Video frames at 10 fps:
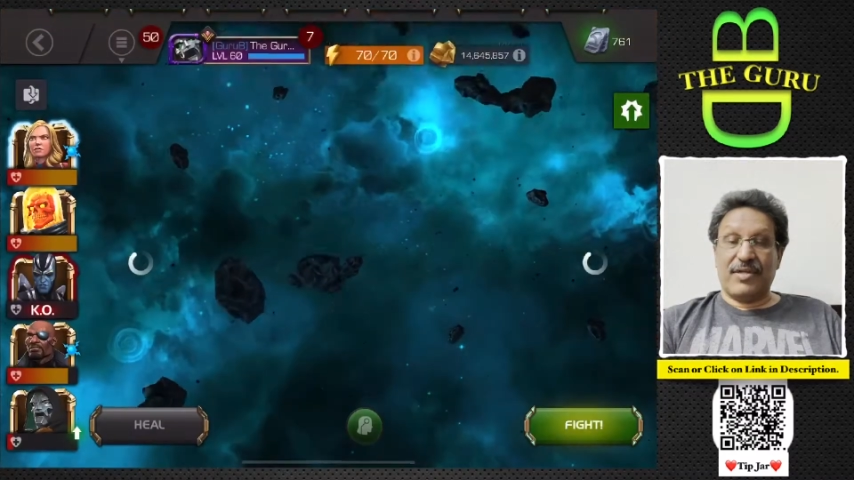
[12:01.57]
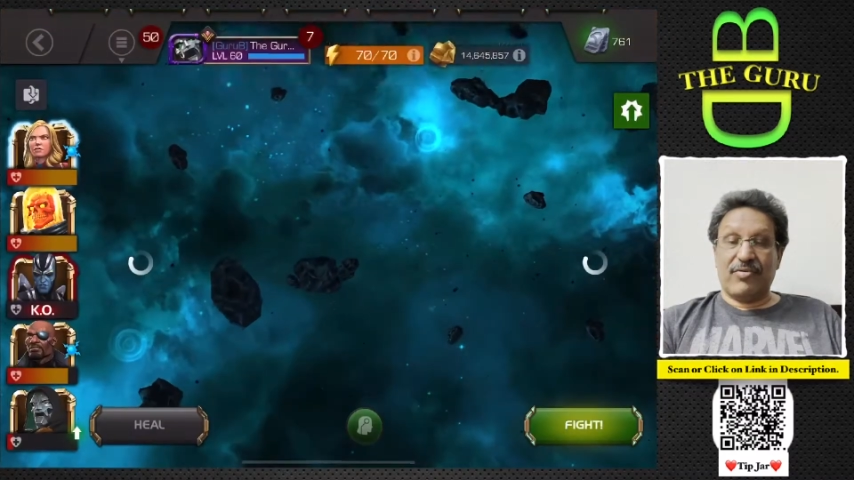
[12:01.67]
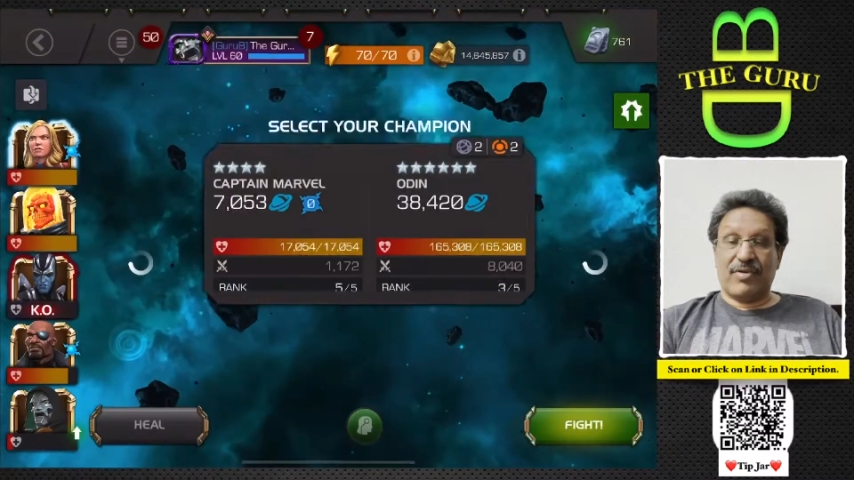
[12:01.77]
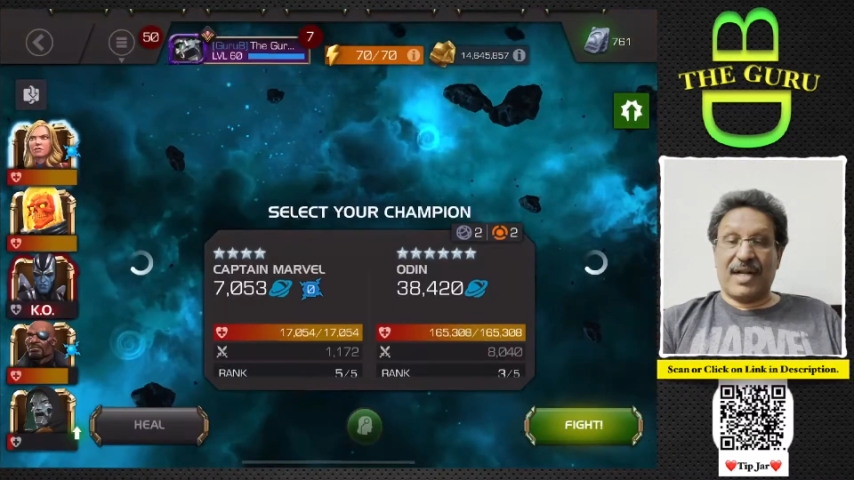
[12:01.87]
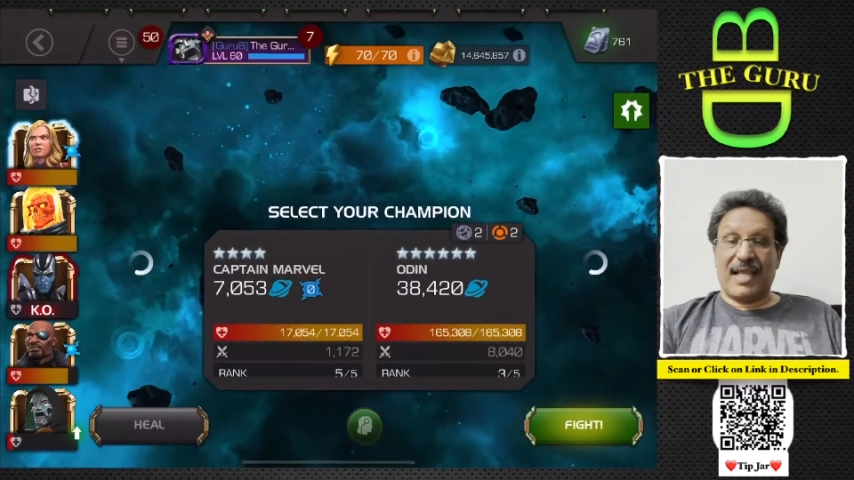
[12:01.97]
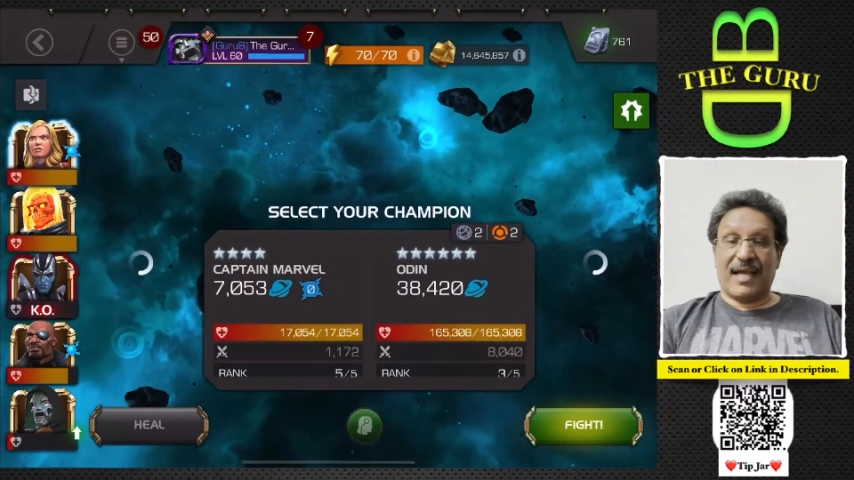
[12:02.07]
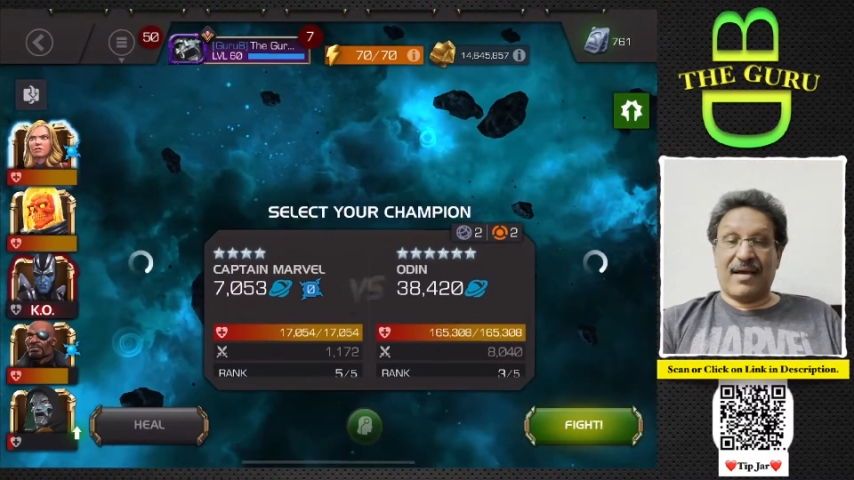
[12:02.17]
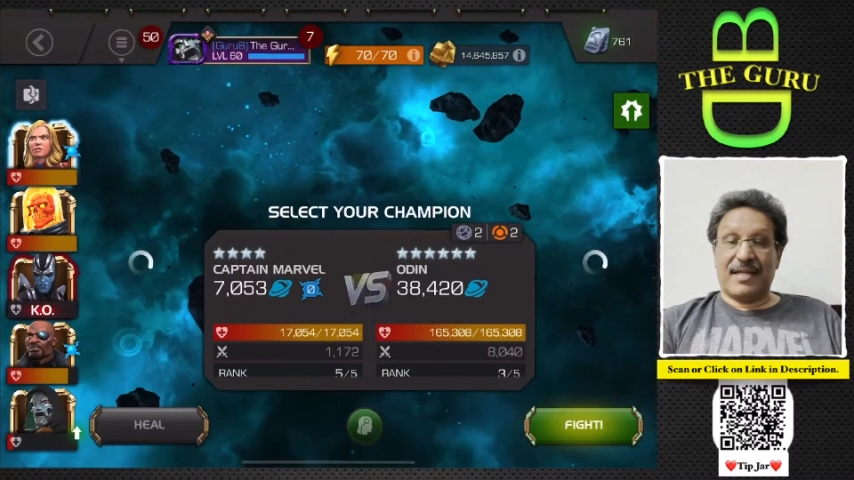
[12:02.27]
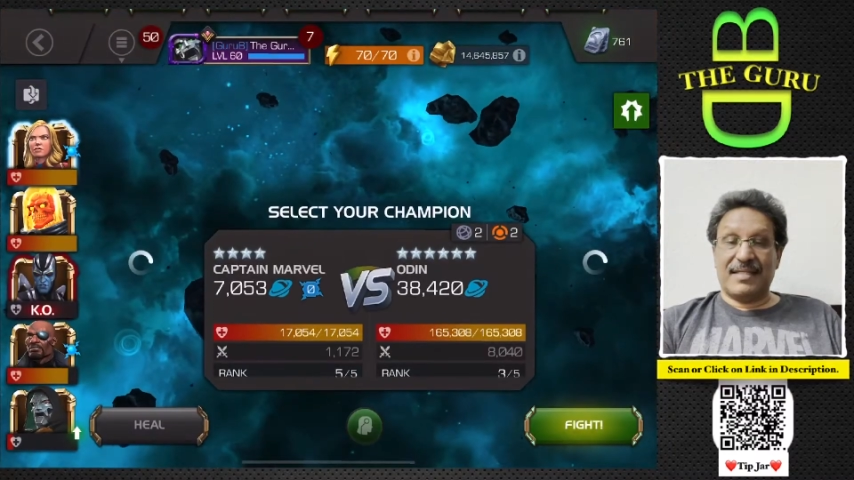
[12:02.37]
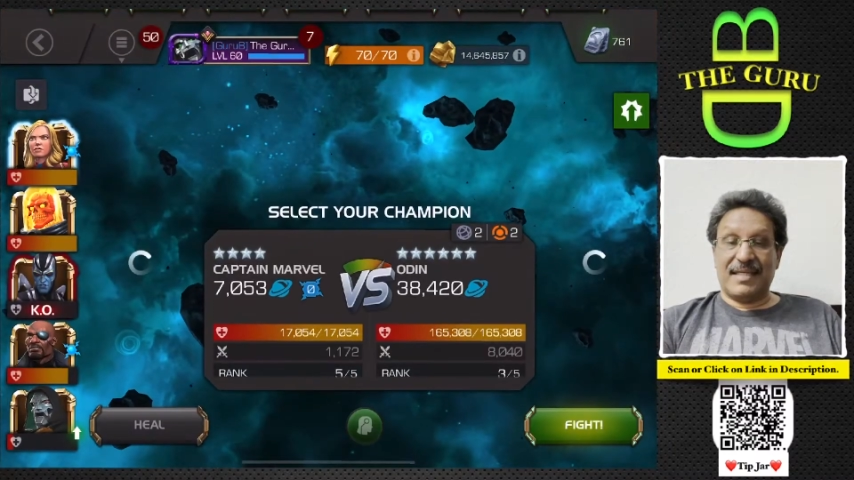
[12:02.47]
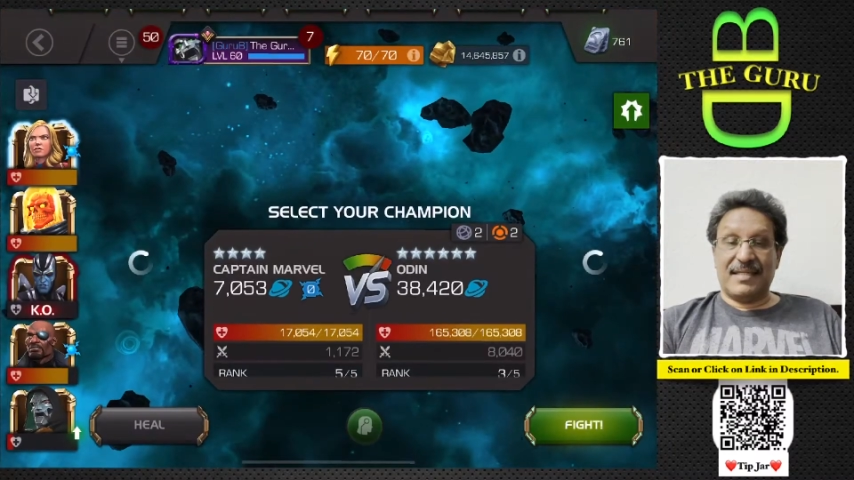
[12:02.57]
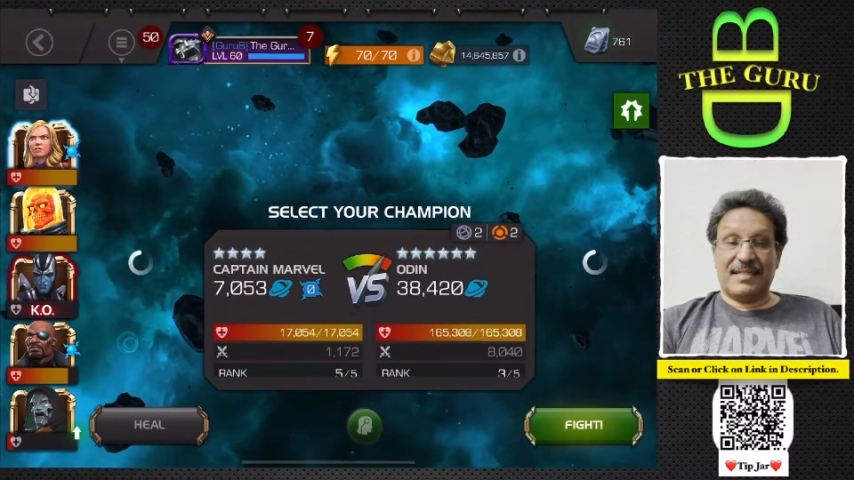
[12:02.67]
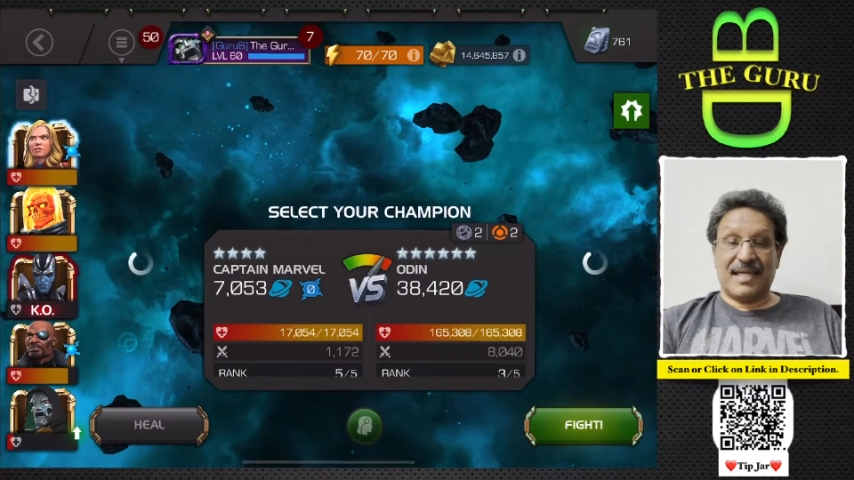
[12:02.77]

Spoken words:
you clear content,